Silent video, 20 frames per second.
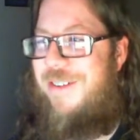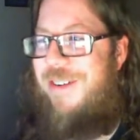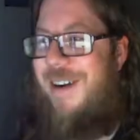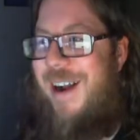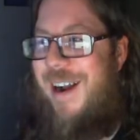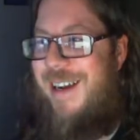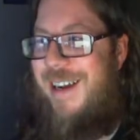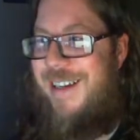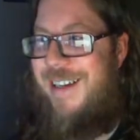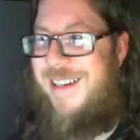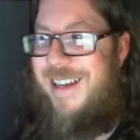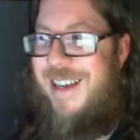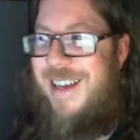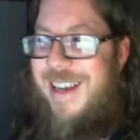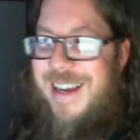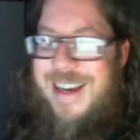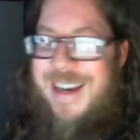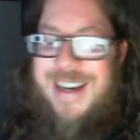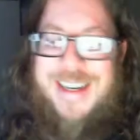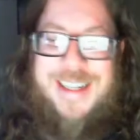right?
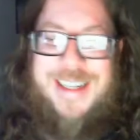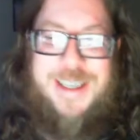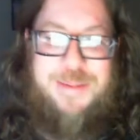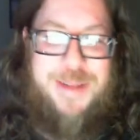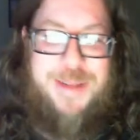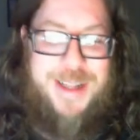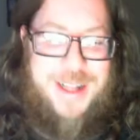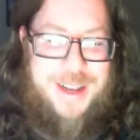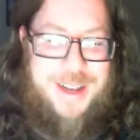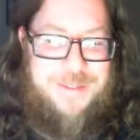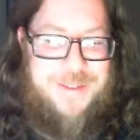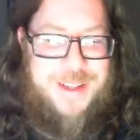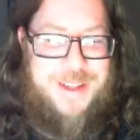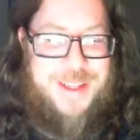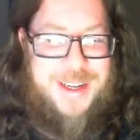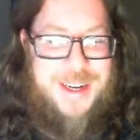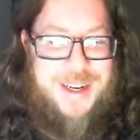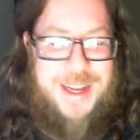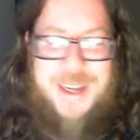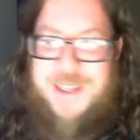It's been left in
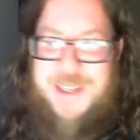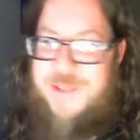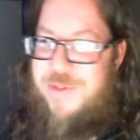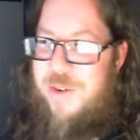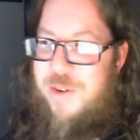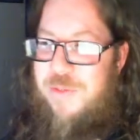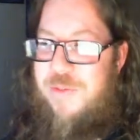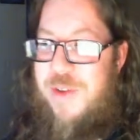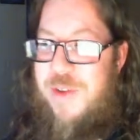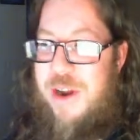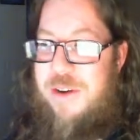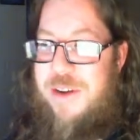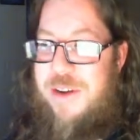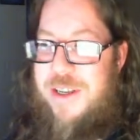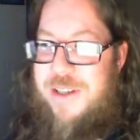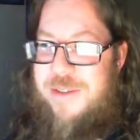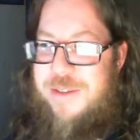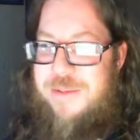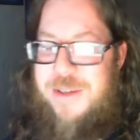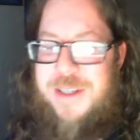the dust for
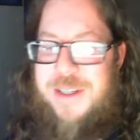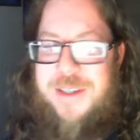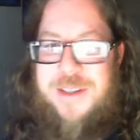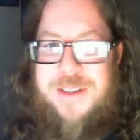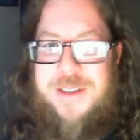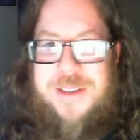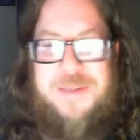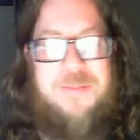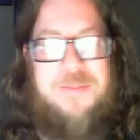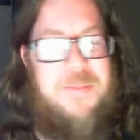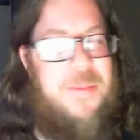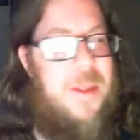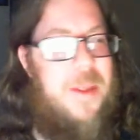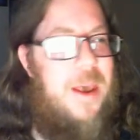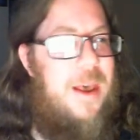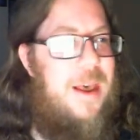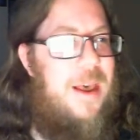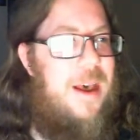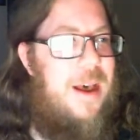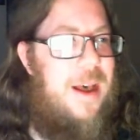various reasons.
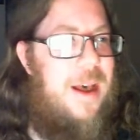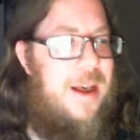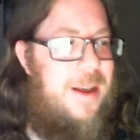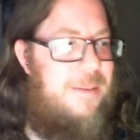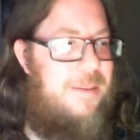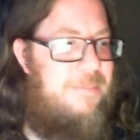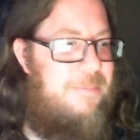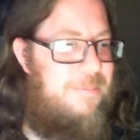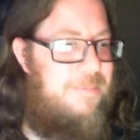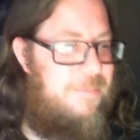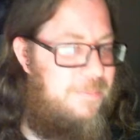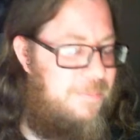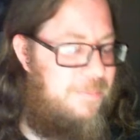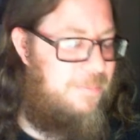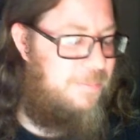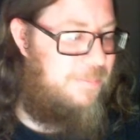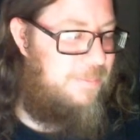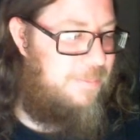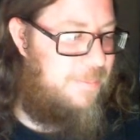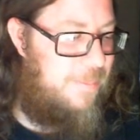Um,
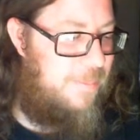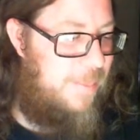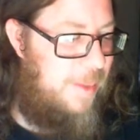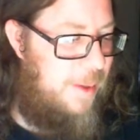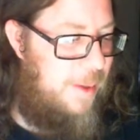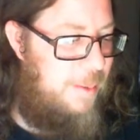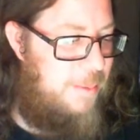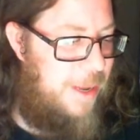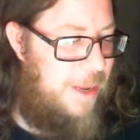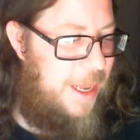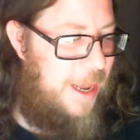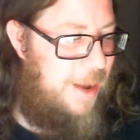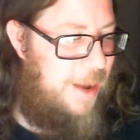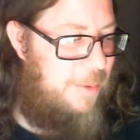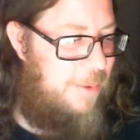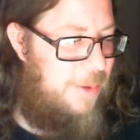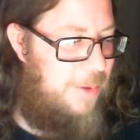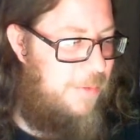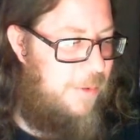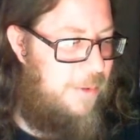but yeah,
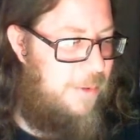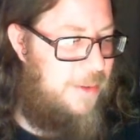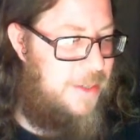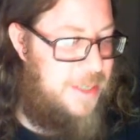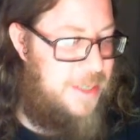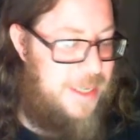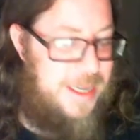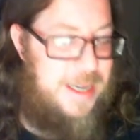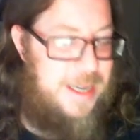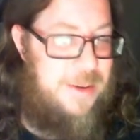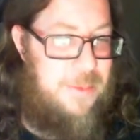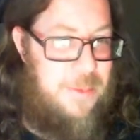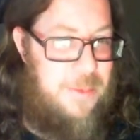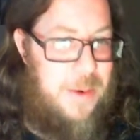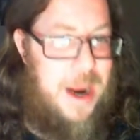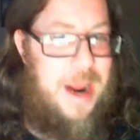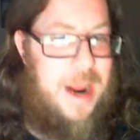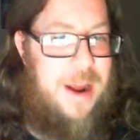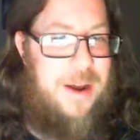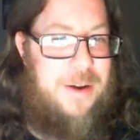we've seen
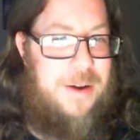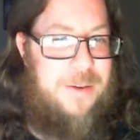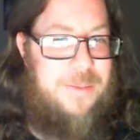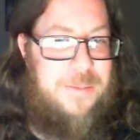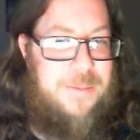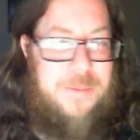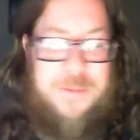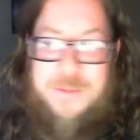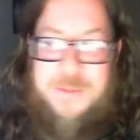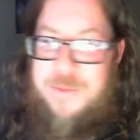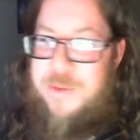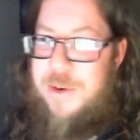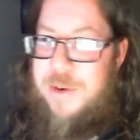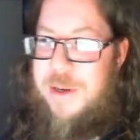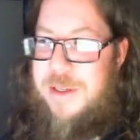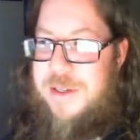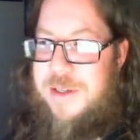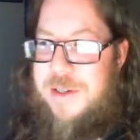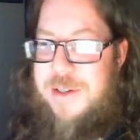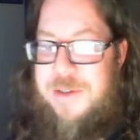WoW, for
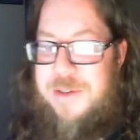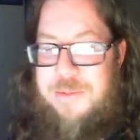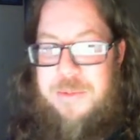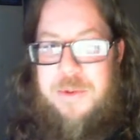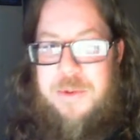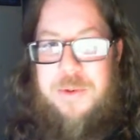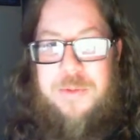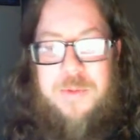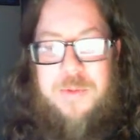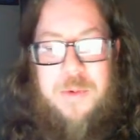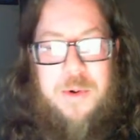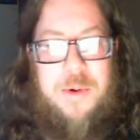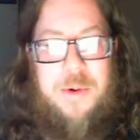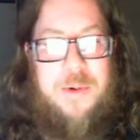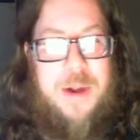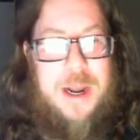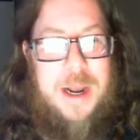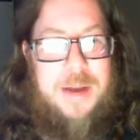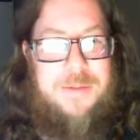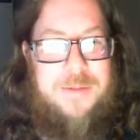instance, World of
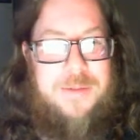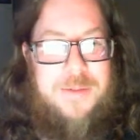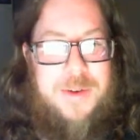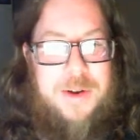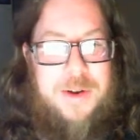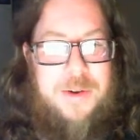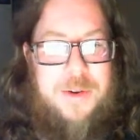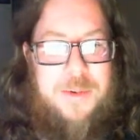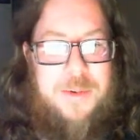Warcraft, if you don't know